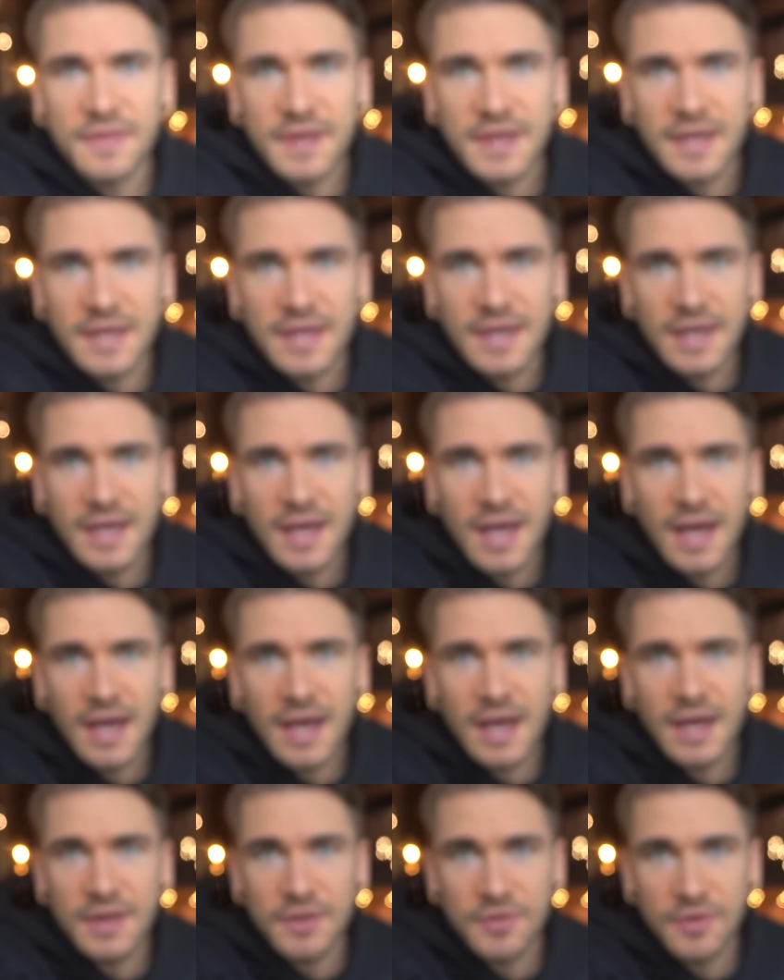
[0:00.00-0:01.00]
the,
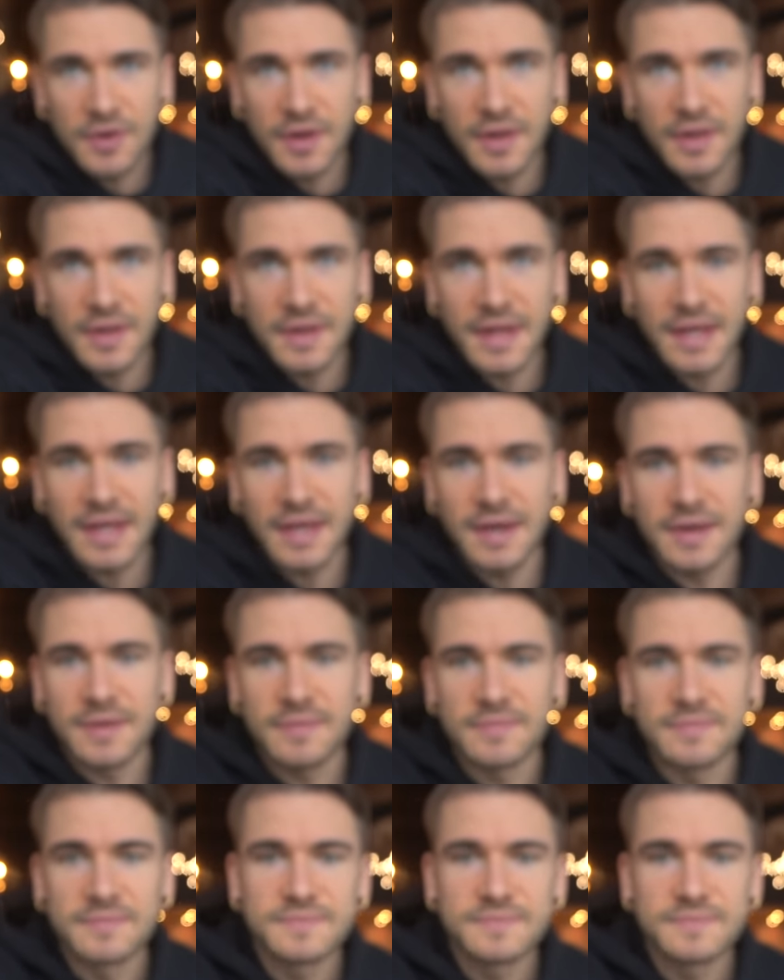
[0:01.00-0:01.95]
they're all in like a